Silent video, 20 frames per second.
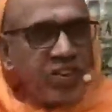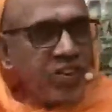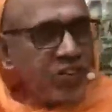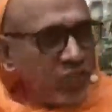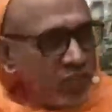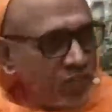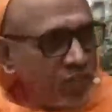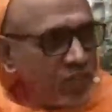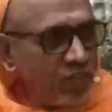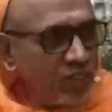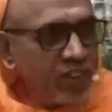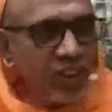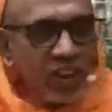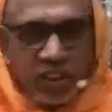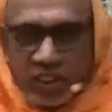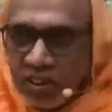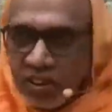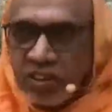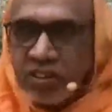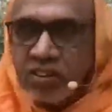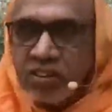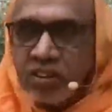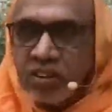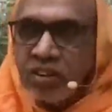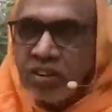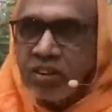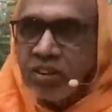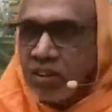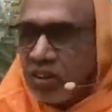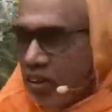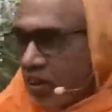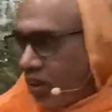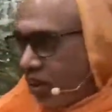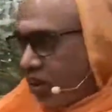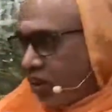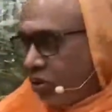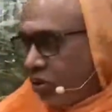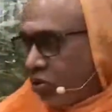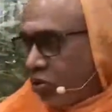That is what Vedantin.